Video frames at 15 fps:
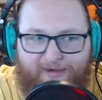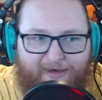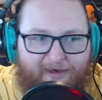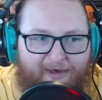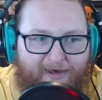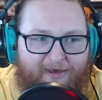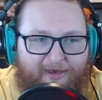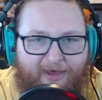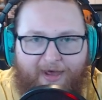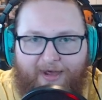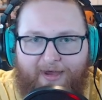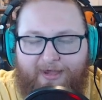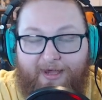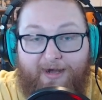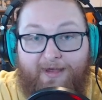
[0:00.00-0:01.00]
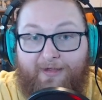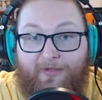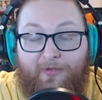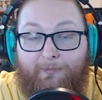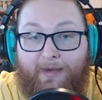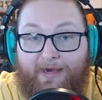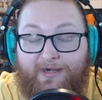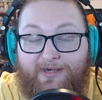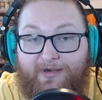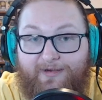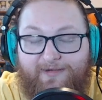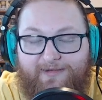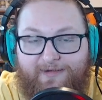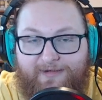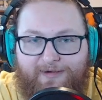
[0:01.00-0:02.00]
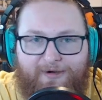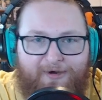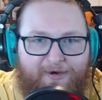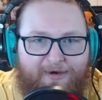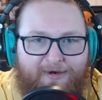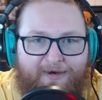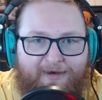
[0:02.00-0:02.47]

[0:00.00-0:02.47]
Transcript: Yeah, get it in the Megatins this year.